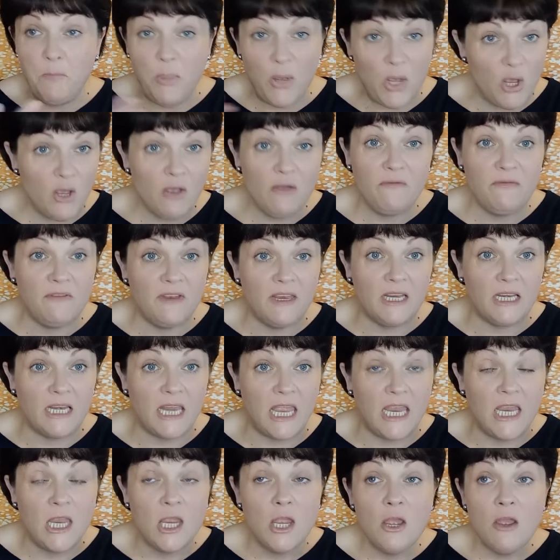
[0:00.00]

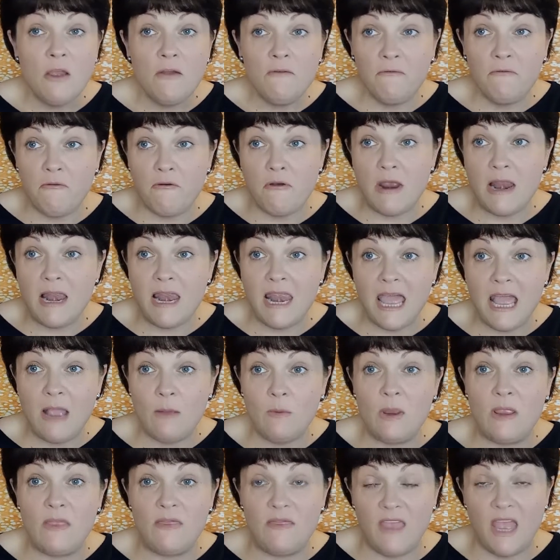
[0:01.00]
perfectly for
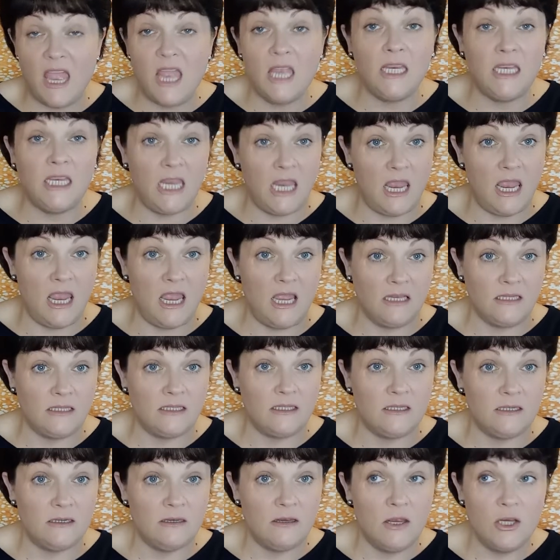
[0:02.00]
allowing that
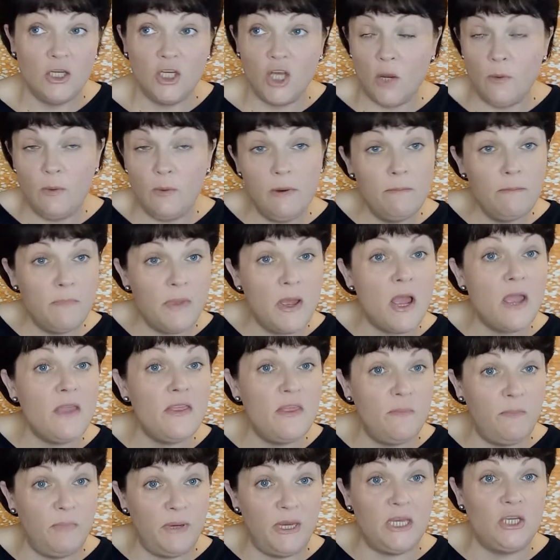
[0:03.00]
cat, going by
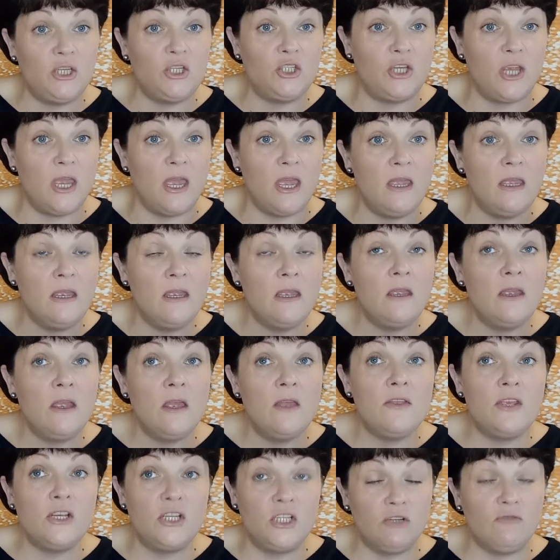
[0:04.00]
the picture,
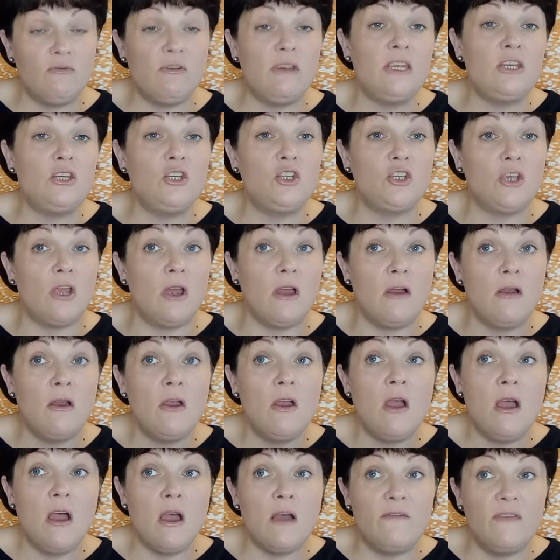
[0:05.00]
the screenshot
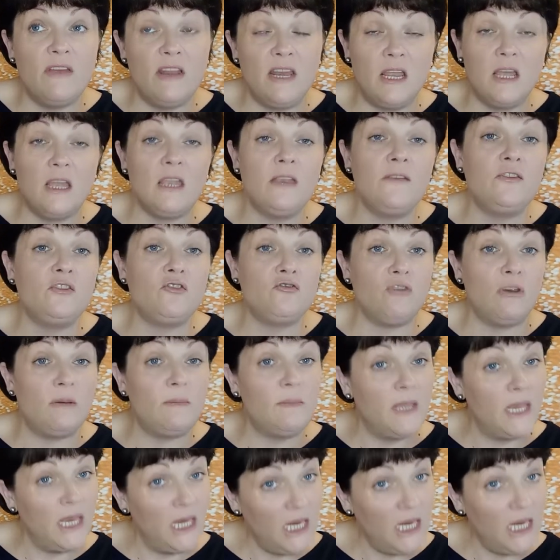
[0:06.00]
of a live stream